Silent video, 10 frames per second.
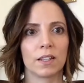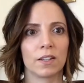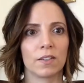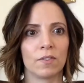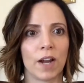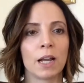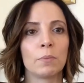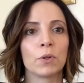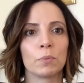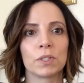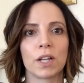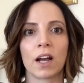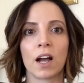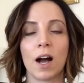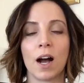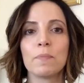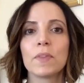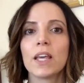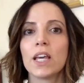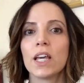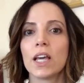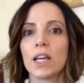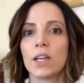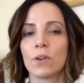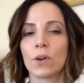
Right, nambuherbs.com. You